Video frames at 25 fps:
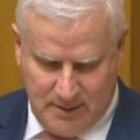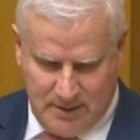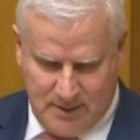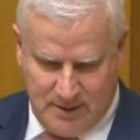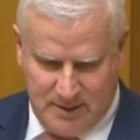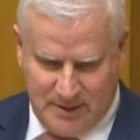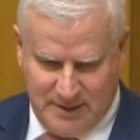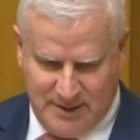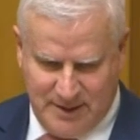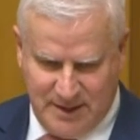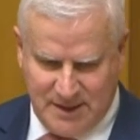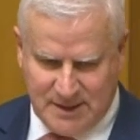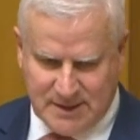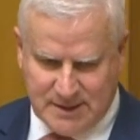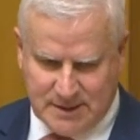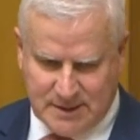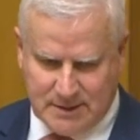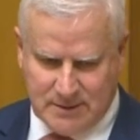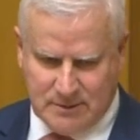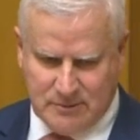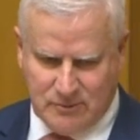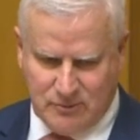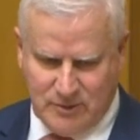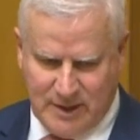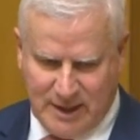
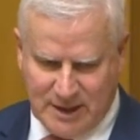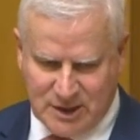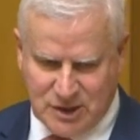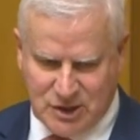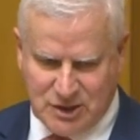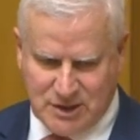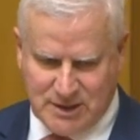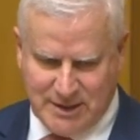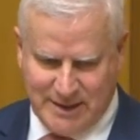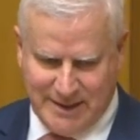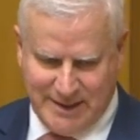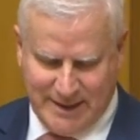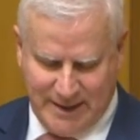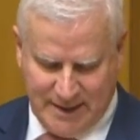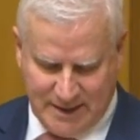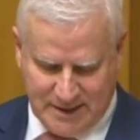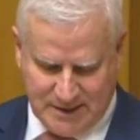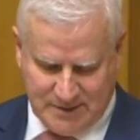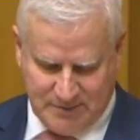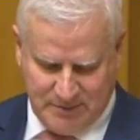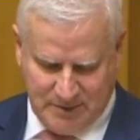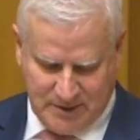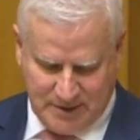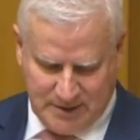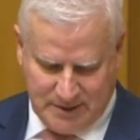This rushed
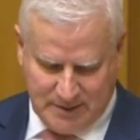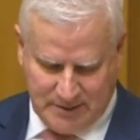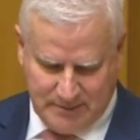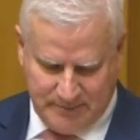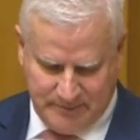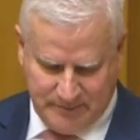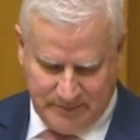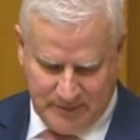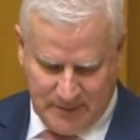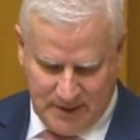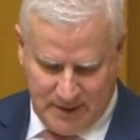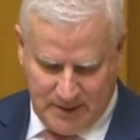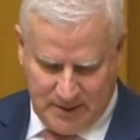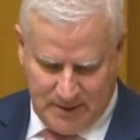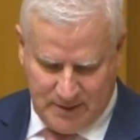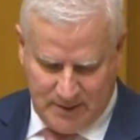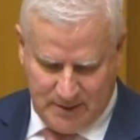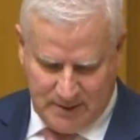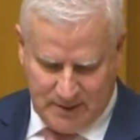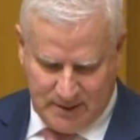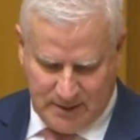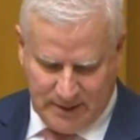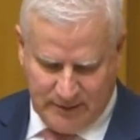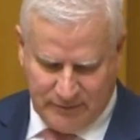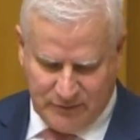announcement
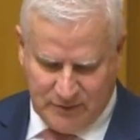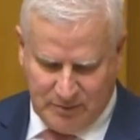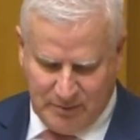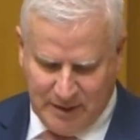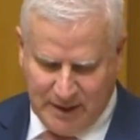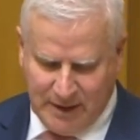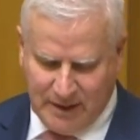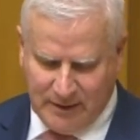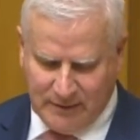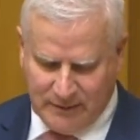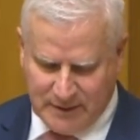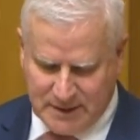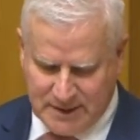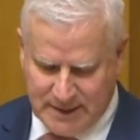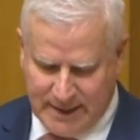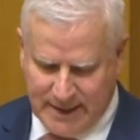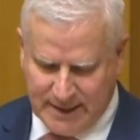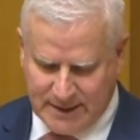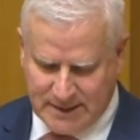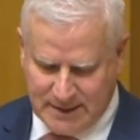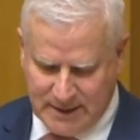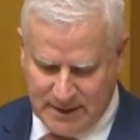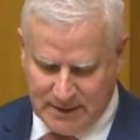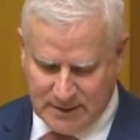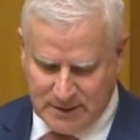left many in the
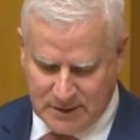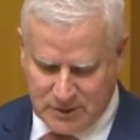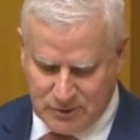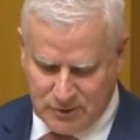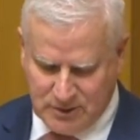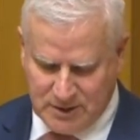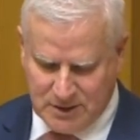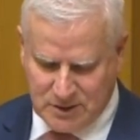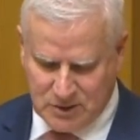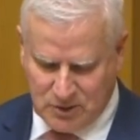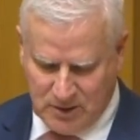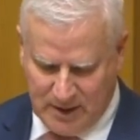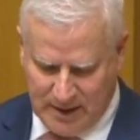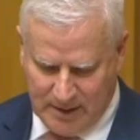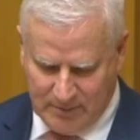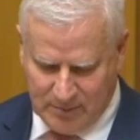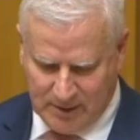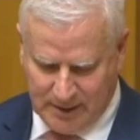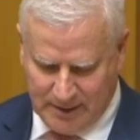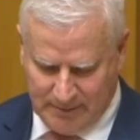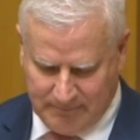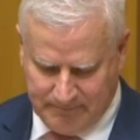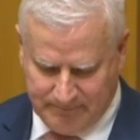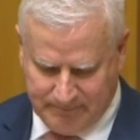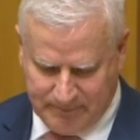tax industry scrambling,